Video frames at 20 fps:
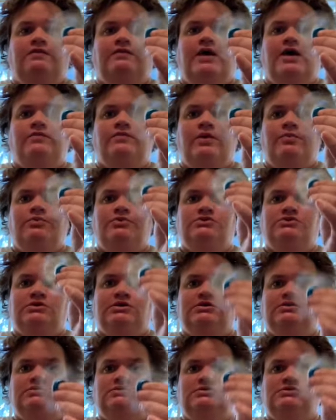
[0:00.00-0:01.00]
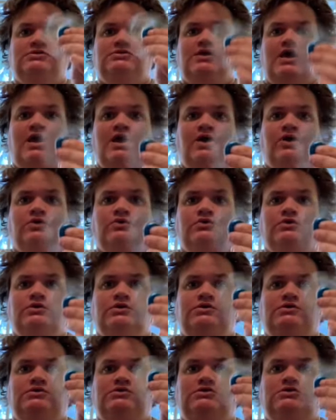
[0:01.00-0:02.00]
that represents
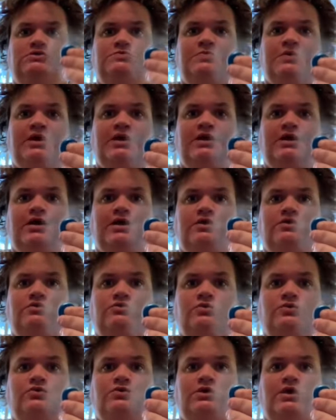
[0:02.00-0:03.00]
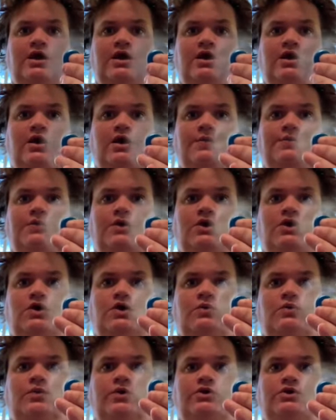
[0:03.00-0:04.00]
sound spinning through the air.
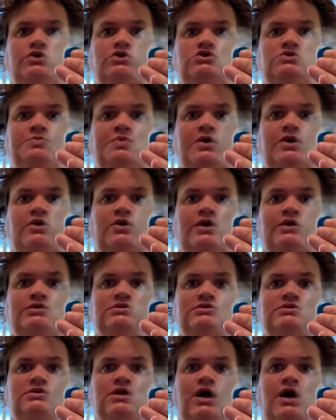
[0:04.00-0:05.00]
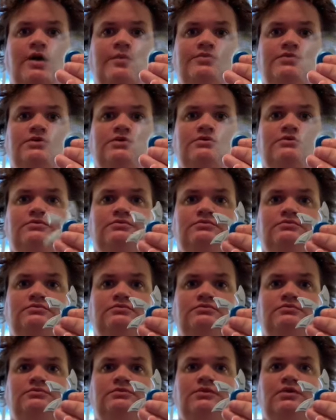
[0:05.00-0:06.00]
When your spinner has stopped,
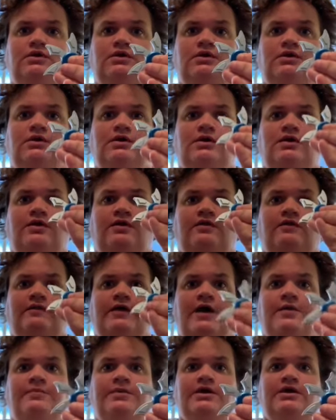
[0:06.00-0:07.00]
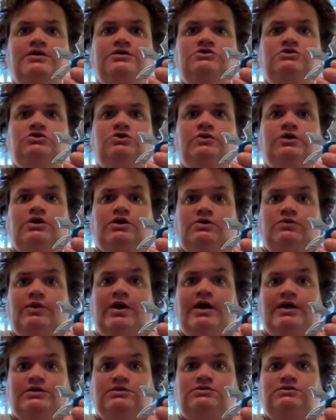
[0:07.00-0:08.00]
that means you're at a
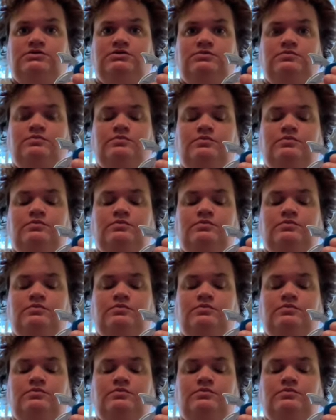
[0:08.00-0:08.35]
rest.